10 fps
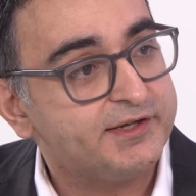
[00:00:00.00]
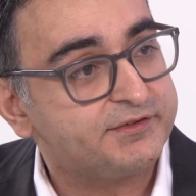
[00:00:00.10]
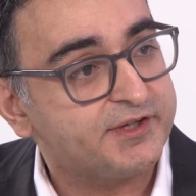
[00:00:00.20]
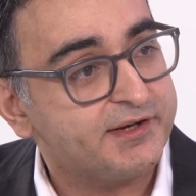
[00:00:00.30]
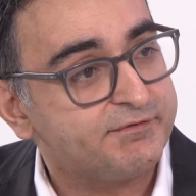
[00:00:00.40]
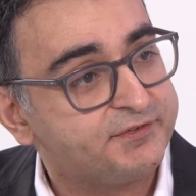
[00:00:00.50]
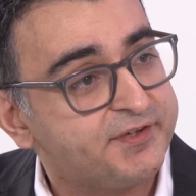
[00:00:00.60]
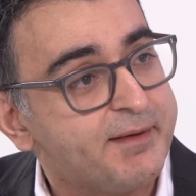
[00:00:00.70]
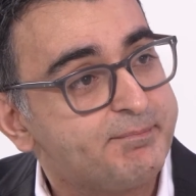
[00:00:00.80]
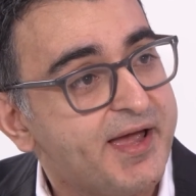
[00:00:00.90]
it's kind of
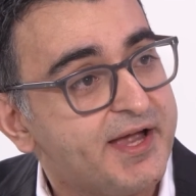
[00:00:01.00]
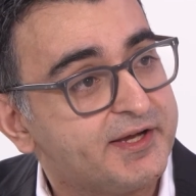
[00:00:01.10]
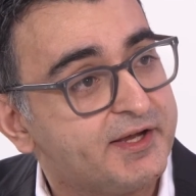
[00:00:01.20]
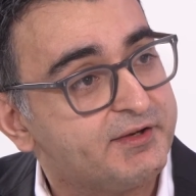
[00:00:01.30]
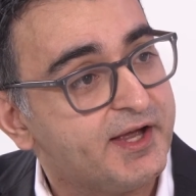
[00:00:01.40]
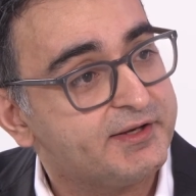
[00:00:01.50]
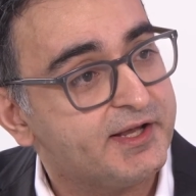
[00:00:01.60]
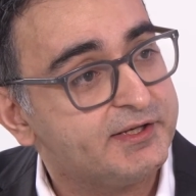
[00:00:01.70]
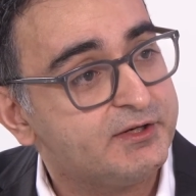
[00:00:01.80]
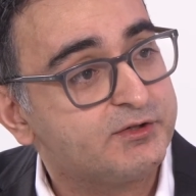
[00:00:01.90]
set back
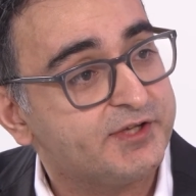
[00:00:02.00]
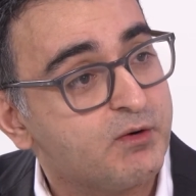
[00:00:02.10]
and looked